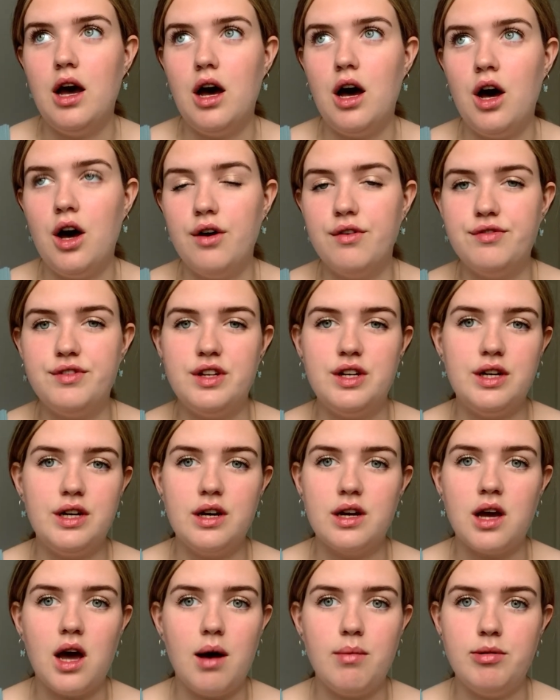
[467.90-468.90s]
after
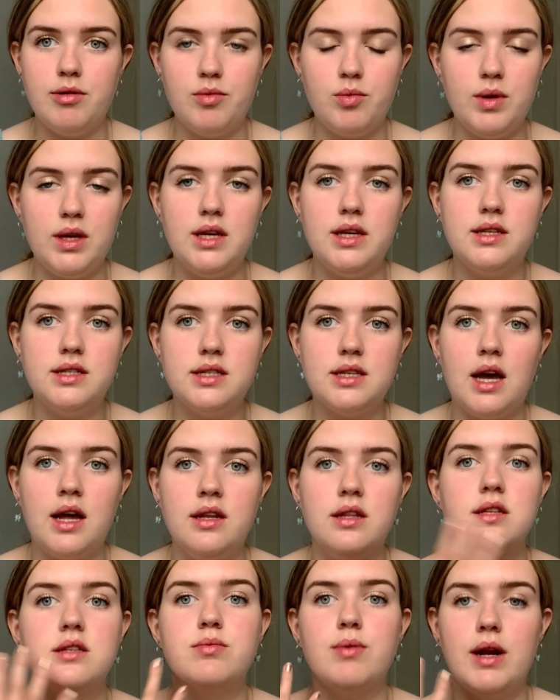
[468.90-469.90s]
a couple of weeks
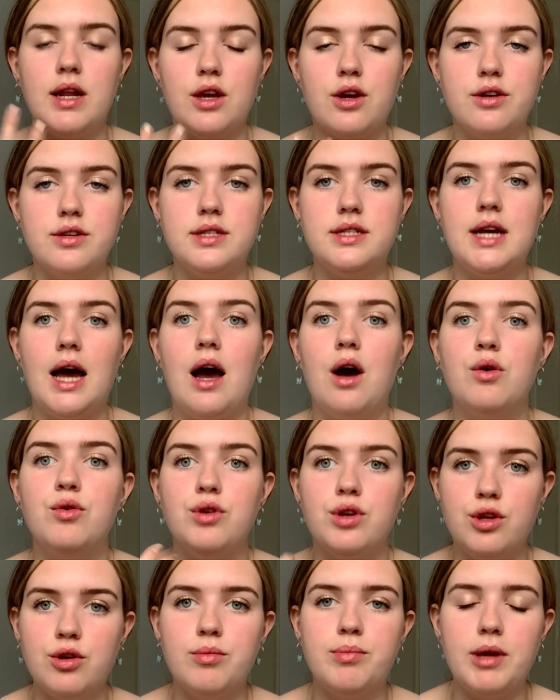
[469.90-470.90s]
and the swelling goes down,
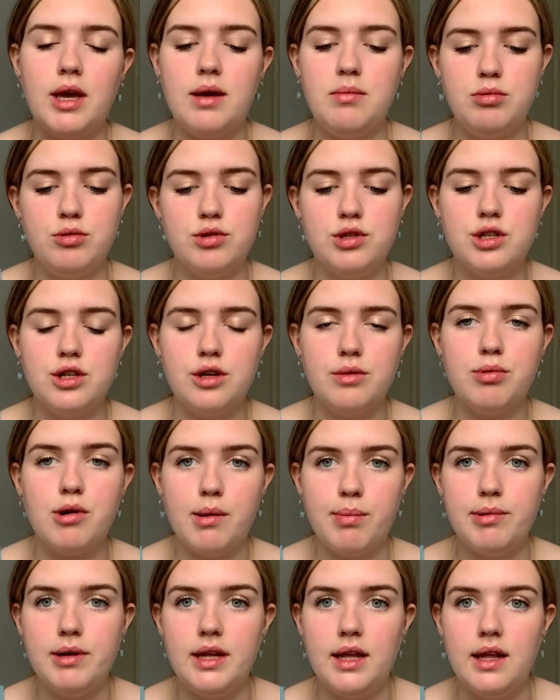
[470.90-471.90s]
you'll be able to
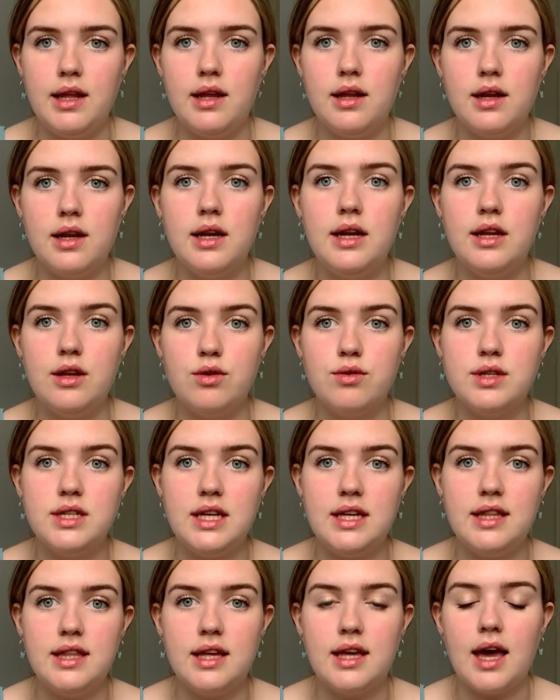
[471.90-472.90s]
properly clean your
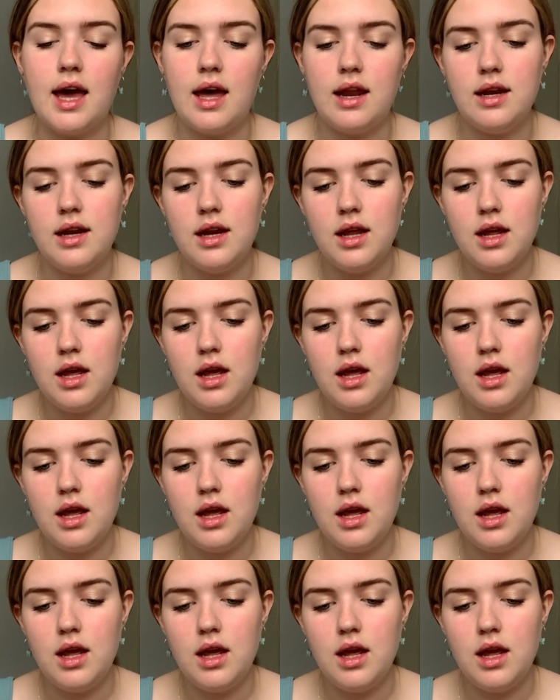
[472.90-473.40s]
teeth again.